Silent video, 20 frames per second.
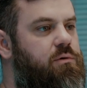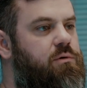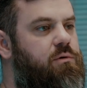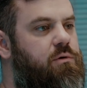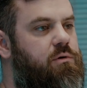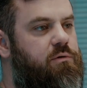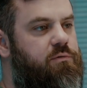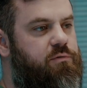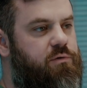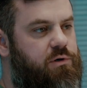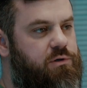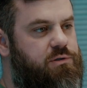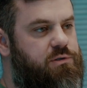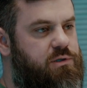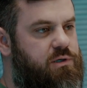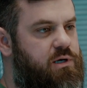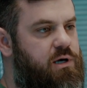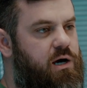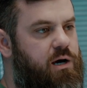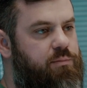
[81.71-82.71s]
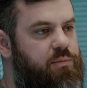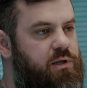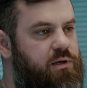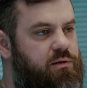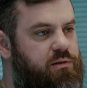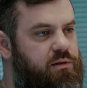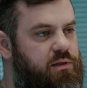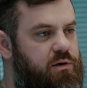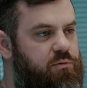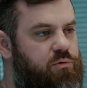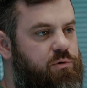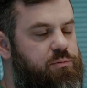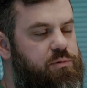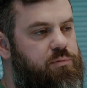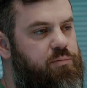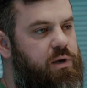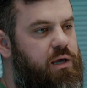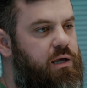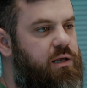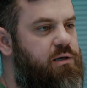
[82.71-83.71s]
or first comment that will be
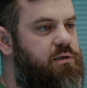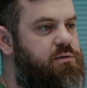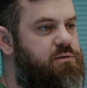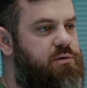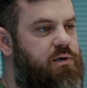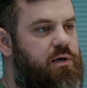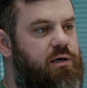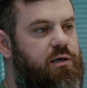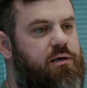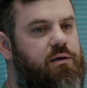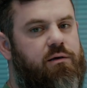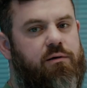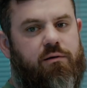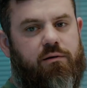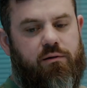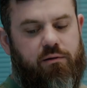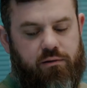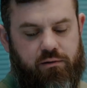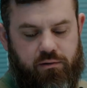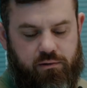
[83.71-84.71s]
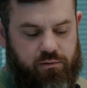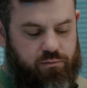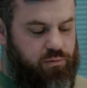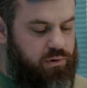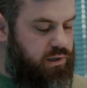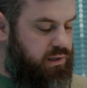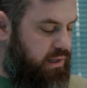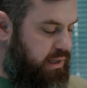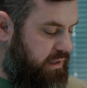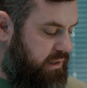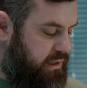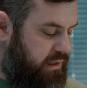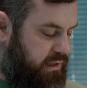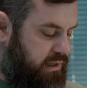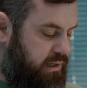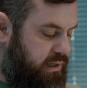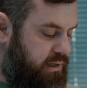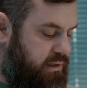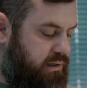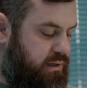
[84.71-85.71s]
made is like, well, I can
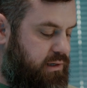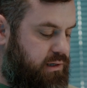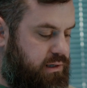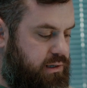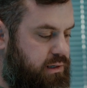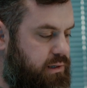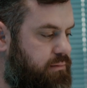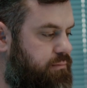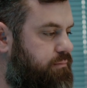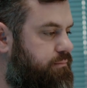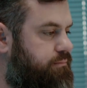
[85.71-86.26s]
get a, uh,